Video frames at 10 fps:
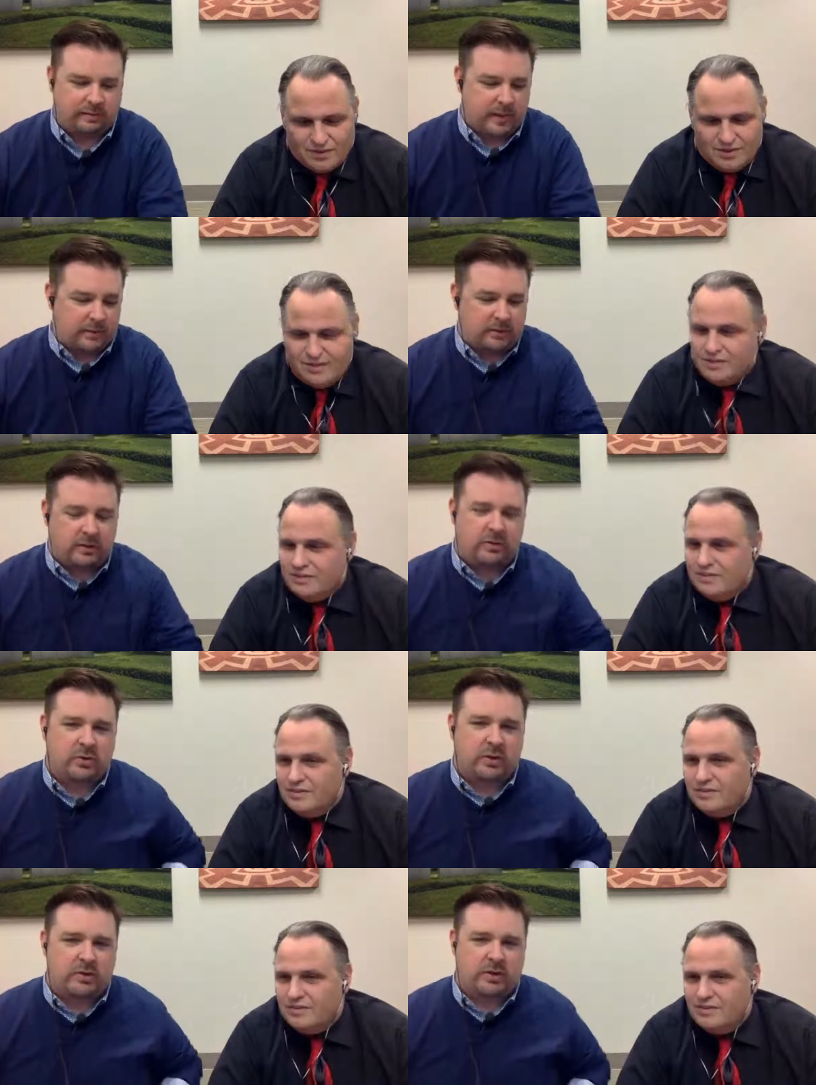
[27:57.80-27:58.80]
Speaker 1: No, so
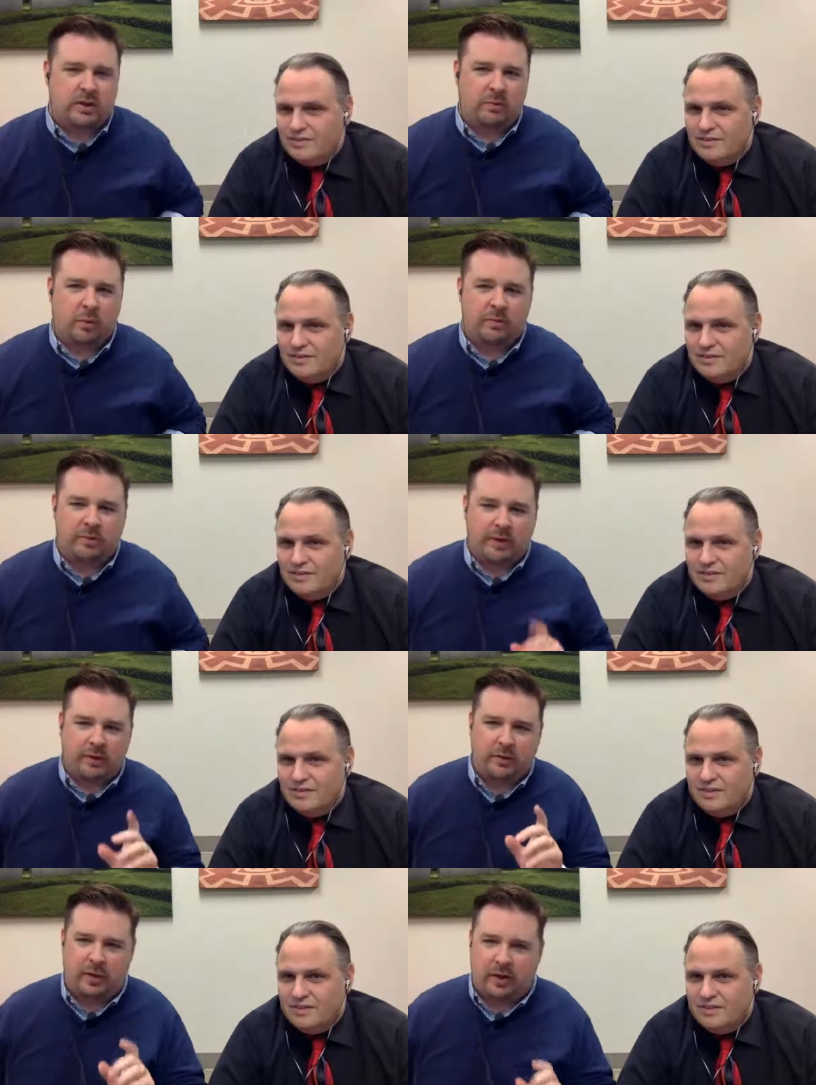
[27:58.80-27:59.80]
there's uh, one final thought